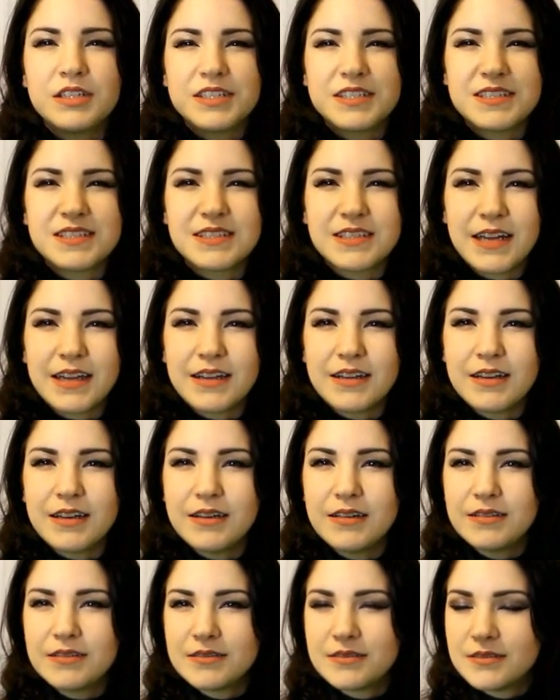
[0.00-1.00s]
Just
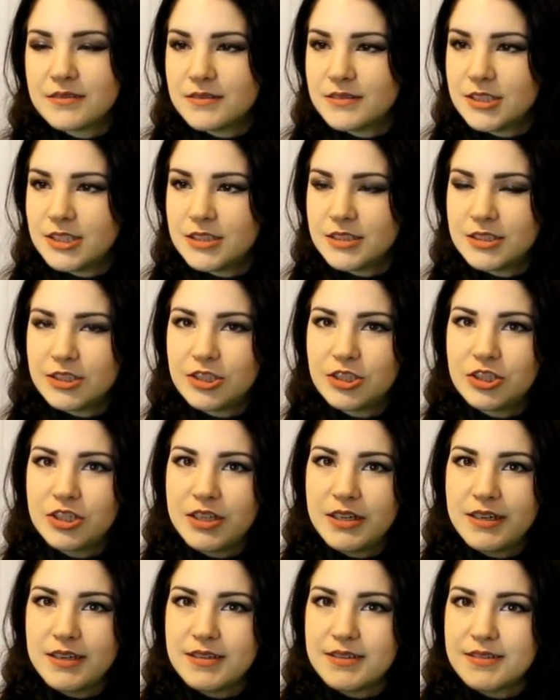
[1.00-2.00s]
slightly.
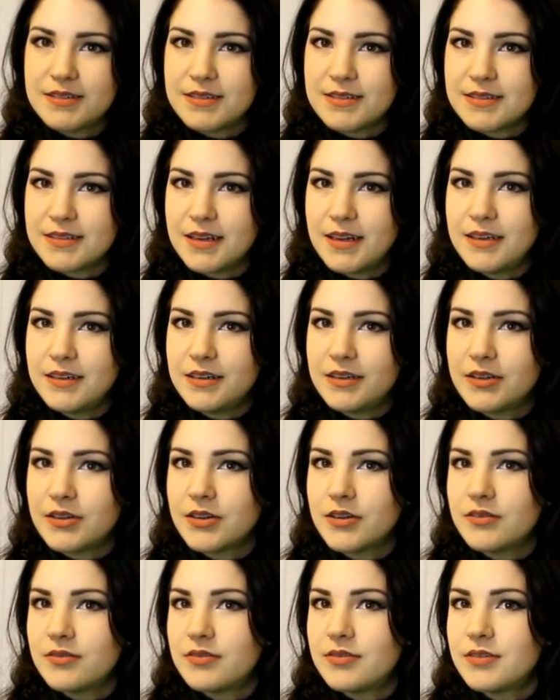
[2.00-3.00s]
Just a slight
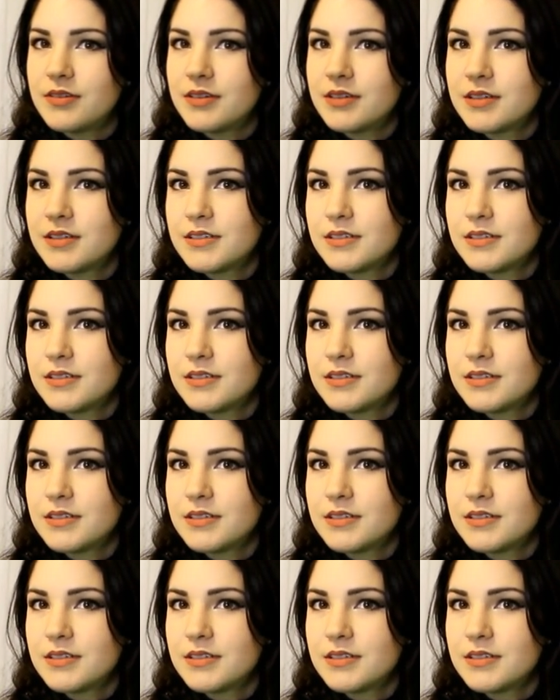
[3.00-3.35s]
curve.